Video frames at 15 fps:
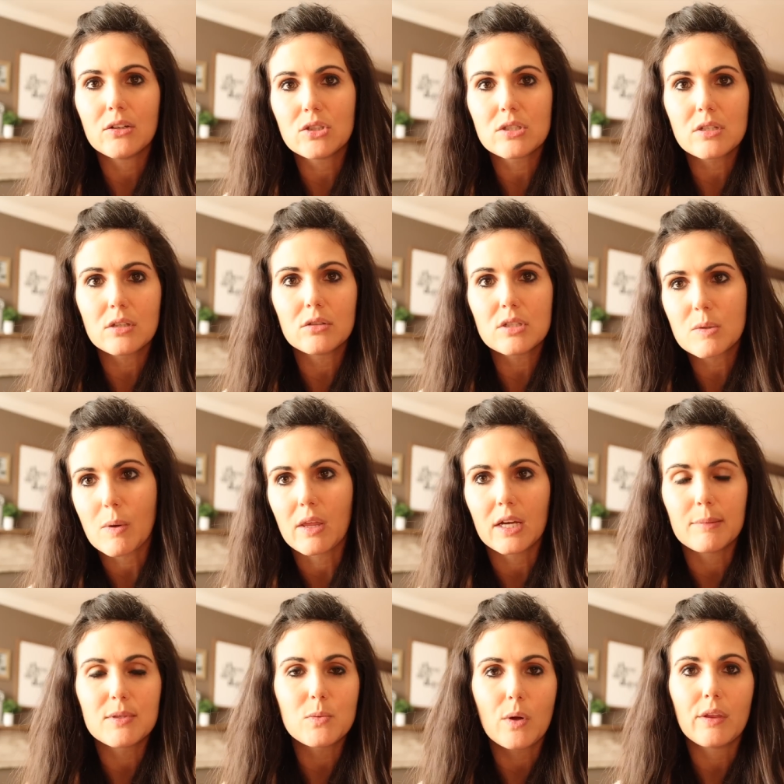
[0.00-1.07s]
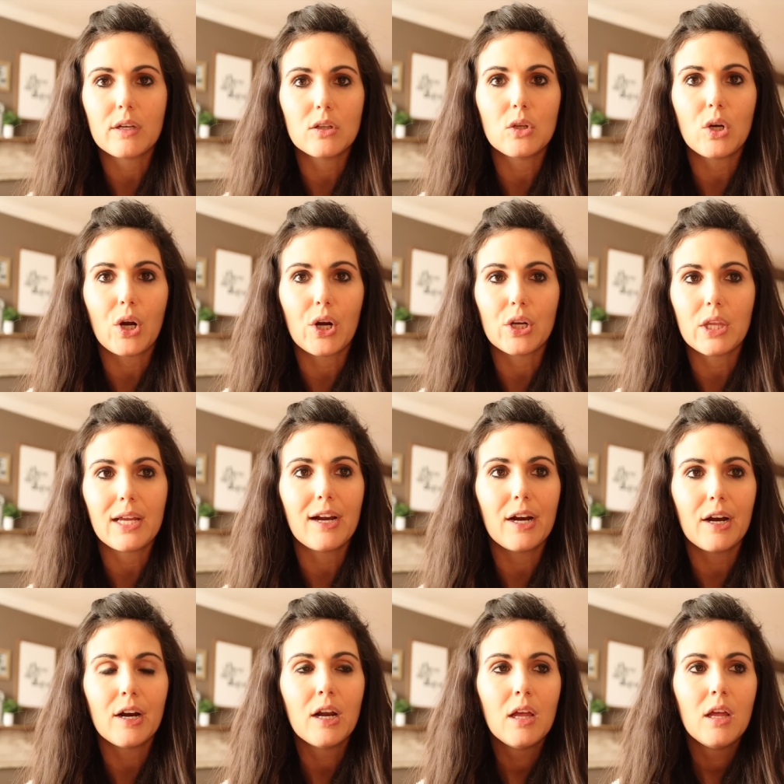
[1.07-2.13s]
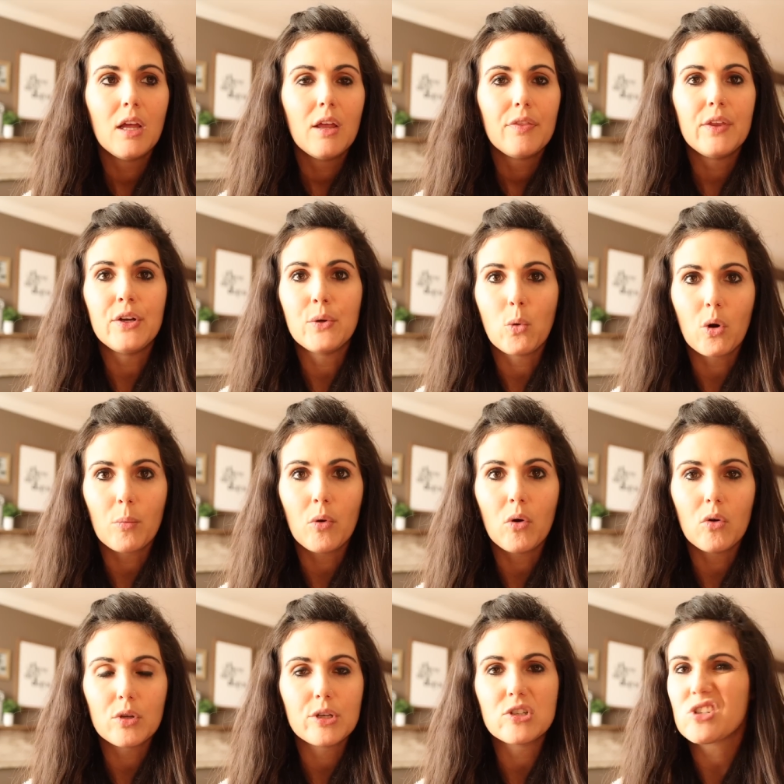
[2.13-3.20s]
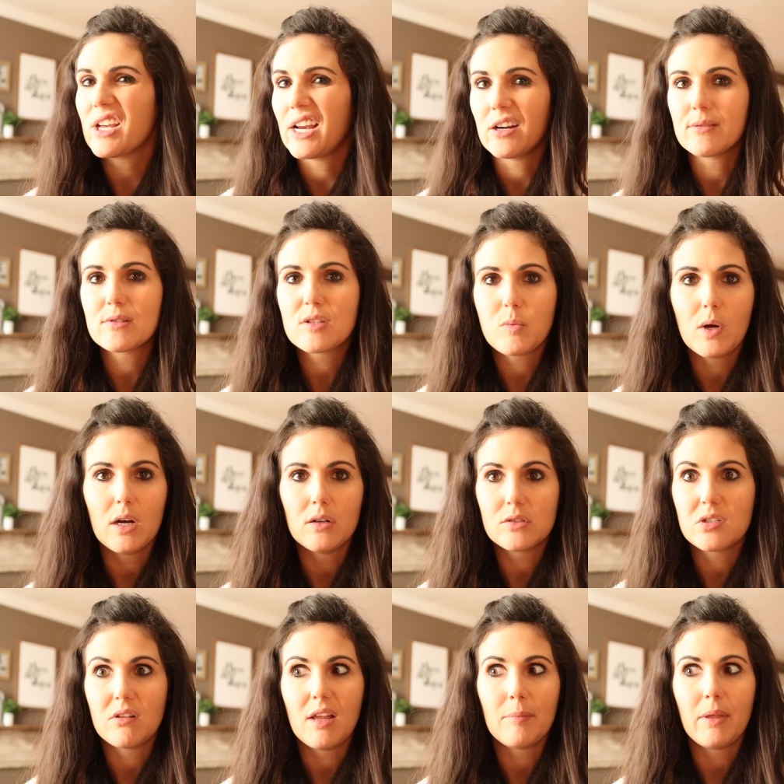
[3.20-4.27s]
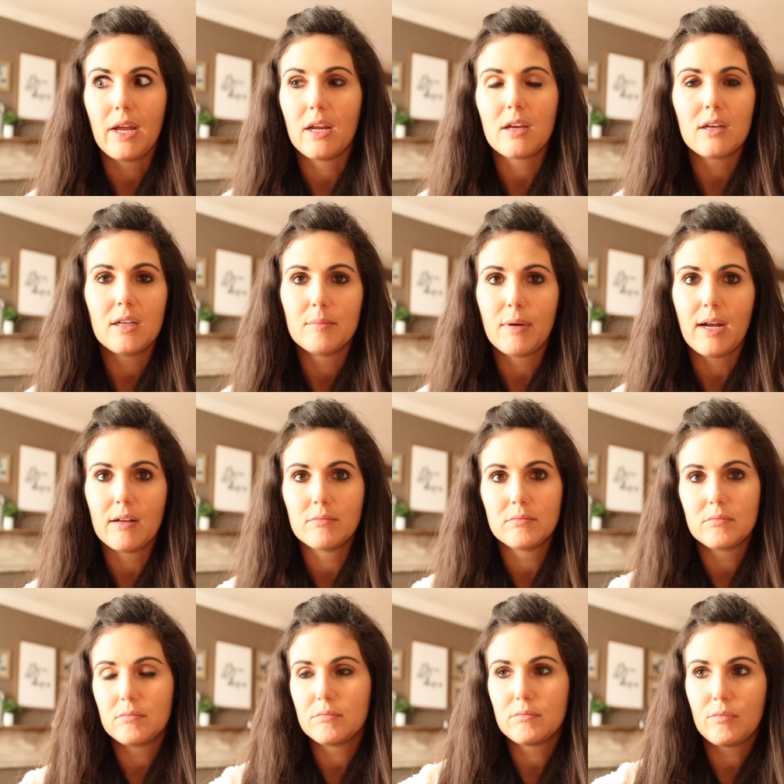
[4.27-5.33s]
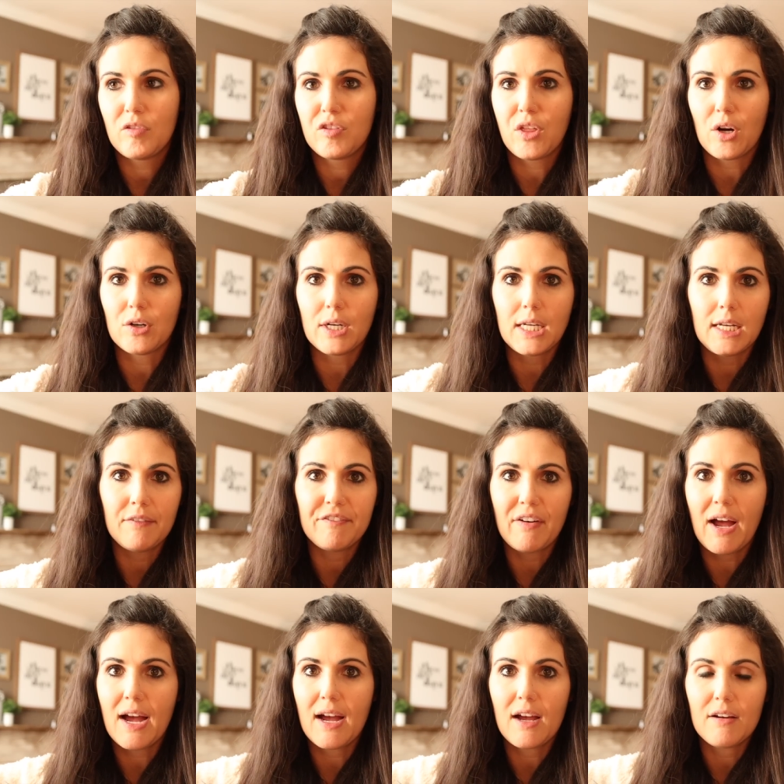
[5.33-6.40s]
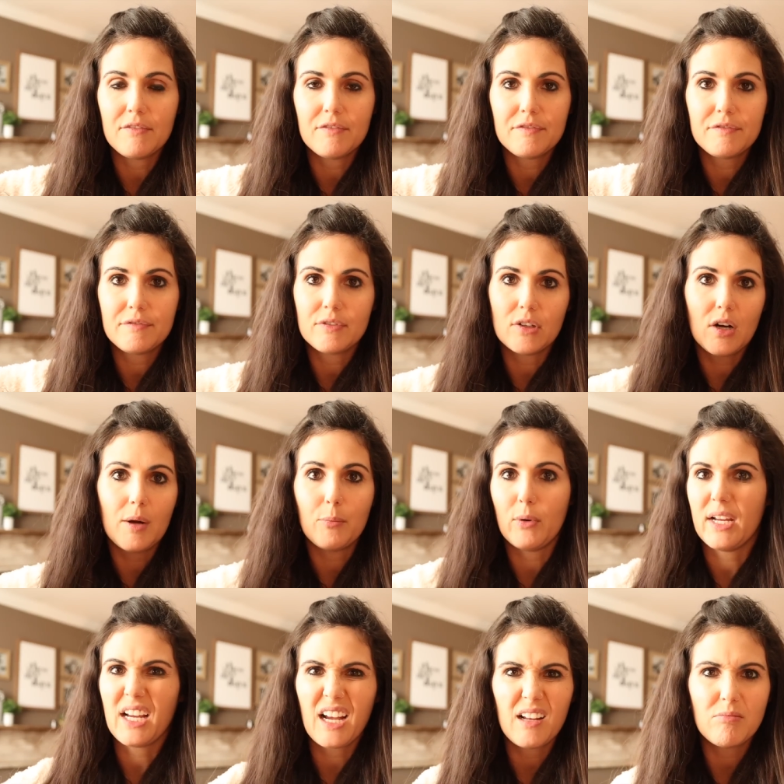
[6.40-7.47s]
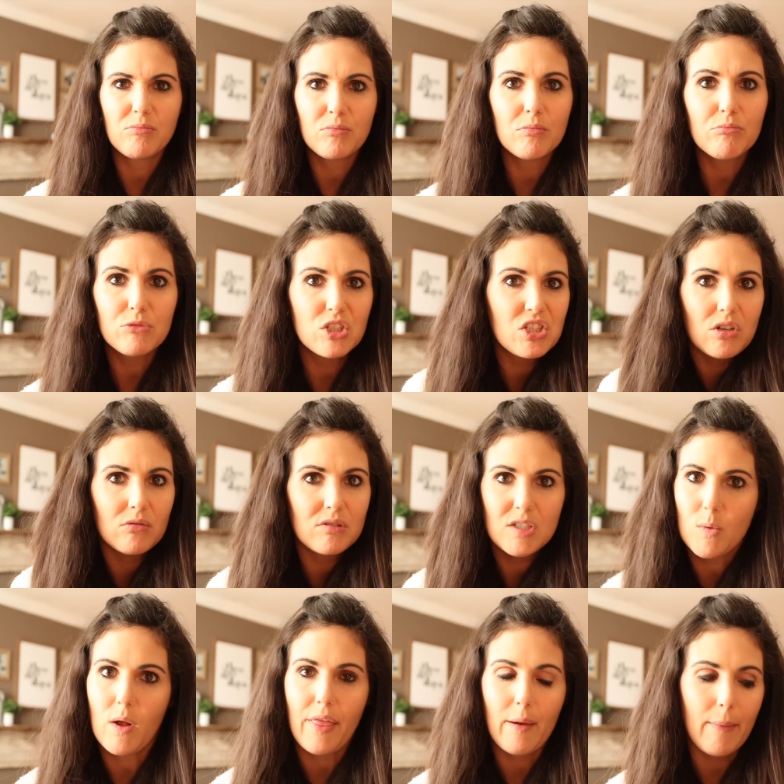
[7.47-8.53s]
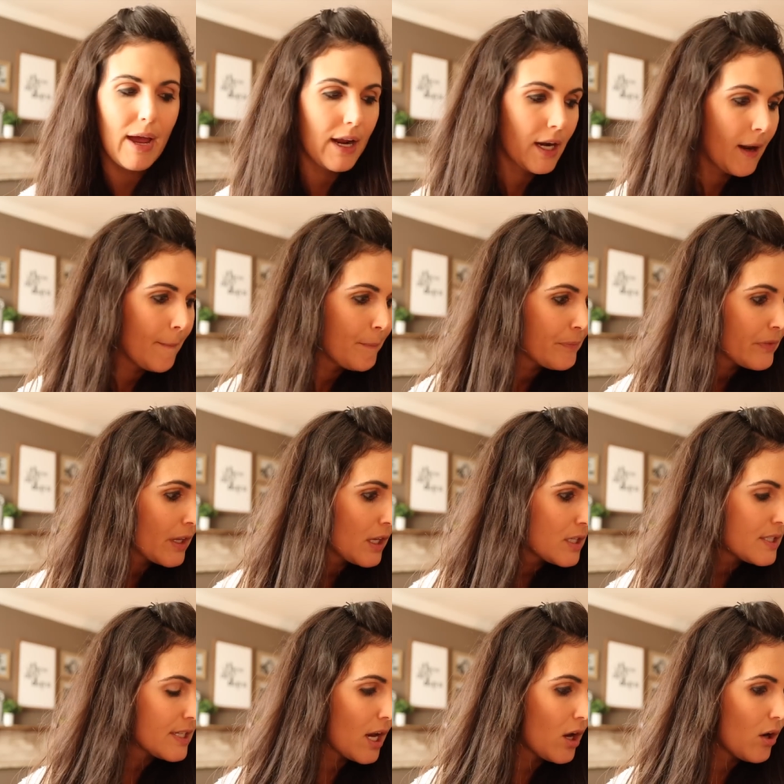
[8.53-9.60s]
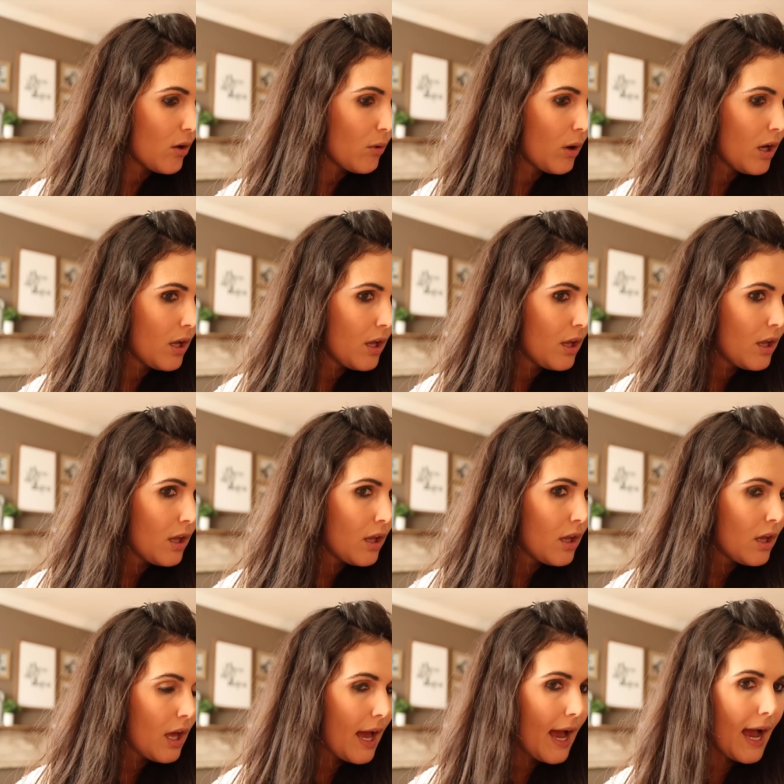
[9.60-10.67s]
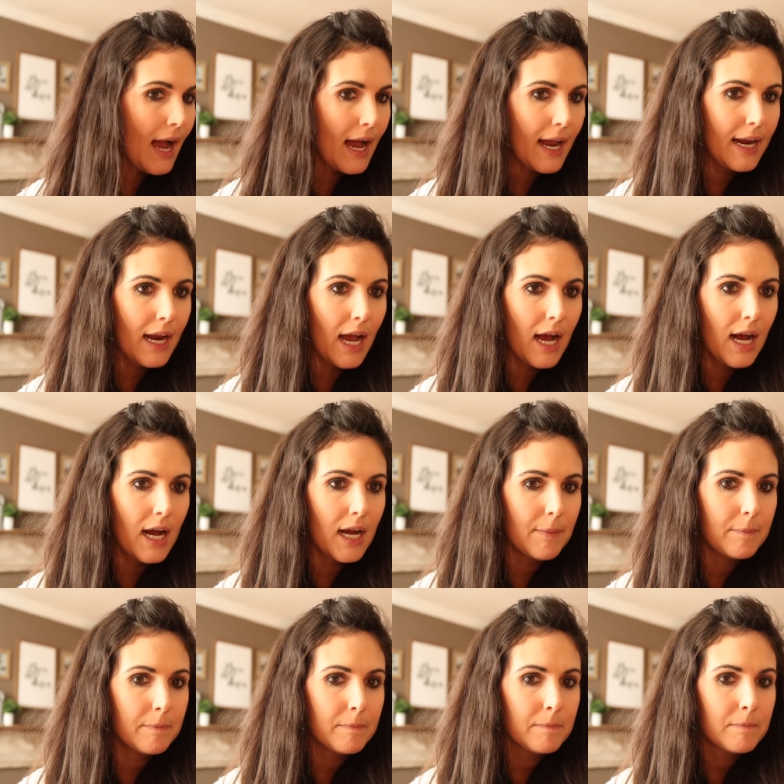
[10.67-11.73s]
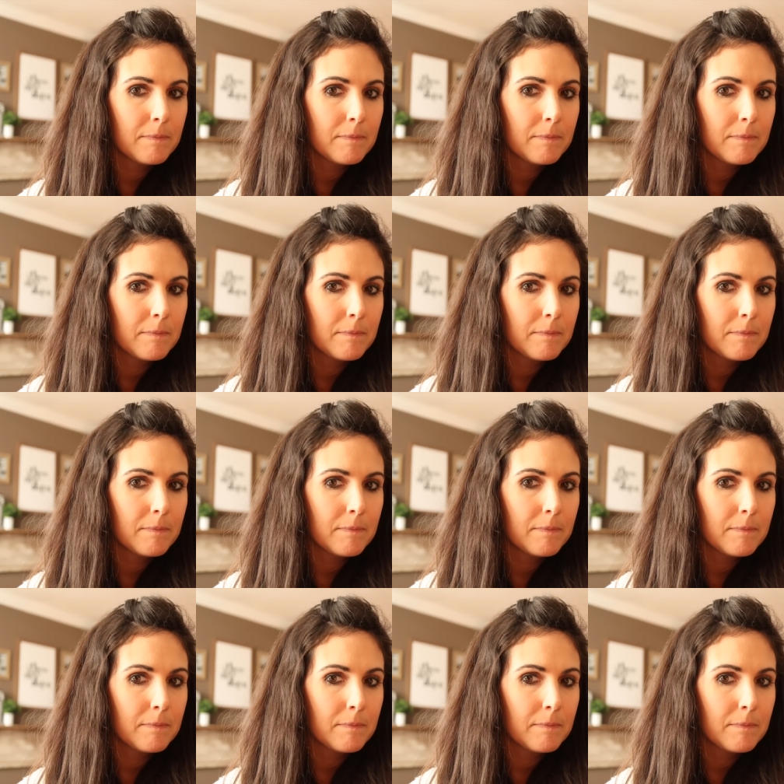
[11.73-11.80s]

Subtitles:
just a little swelling. I'm swelling a little earlier than normal. Usually I don't swell till I'm like in my 35 or up week. I just don't swell that bad. So I